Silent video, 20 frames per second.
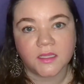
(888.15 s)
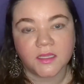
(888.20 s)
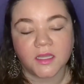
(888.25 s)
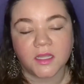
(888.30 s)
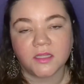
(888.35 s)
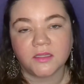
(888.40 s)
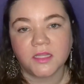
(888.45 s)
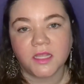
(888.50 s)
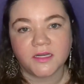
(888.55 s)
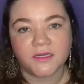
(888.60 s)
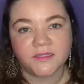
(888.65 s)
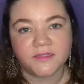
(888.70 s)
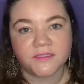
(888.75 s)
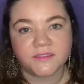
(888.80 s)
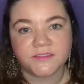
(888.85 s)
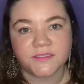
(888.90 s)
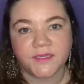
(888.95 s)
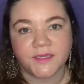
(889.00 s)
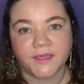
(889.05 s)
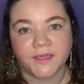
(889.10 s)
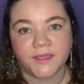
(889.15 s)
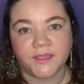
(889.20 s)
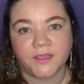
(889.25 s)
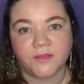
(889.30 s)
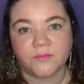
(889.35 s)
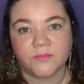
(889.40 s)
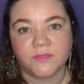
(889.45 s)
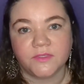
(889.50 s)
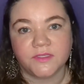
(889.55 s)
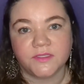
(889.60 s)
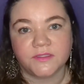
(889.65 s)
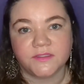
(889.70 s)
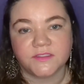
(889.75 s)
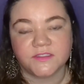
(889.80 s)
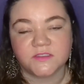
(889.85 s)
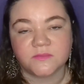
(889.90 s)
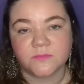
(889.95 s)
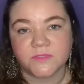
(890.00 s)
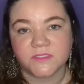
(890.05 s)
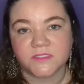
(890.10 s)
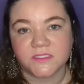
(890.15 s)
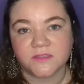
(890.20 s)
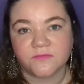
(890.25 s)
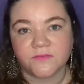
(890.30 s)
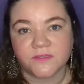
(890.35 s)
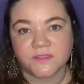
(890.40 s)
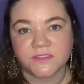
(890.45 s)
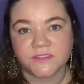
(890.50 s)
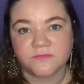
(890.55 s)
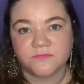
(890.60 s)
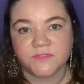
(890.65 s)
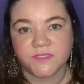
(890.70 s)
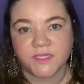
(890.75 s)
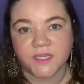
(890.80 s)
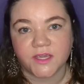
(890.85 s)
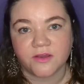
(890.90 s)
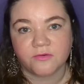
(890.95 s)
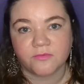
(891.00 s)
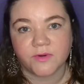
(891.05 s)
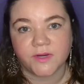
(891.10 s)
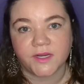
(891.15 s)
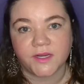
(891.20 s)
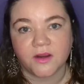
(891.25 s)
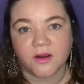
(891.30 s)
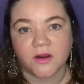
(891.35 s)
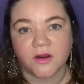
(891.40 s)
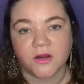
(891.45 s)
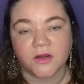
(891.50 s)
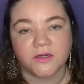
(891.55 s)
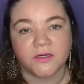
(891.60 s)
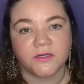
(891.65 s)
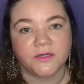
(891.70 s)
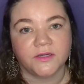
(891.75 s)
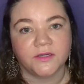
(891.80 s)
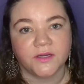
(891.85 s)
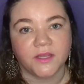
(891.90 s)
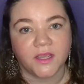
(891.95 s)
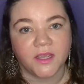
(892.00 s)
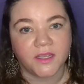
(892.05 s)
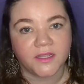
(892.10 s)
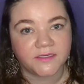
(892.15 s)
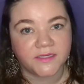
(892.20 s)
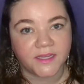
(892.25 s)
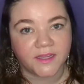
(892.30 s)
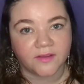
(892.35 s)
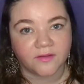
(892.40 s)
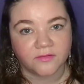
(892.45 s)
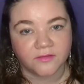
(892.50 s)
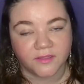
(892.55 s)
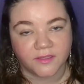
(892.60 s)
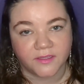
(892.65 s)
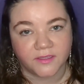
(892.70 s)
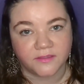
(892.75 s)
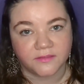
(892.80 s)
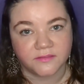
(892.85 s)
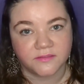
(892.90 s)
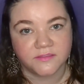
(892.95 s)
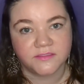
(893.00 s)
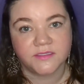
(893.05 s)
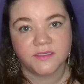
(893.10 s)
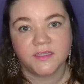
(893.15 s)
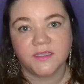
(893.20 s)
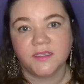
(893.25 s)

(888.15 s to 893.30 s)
A lot of the time, the specifics of dowry are not outlined,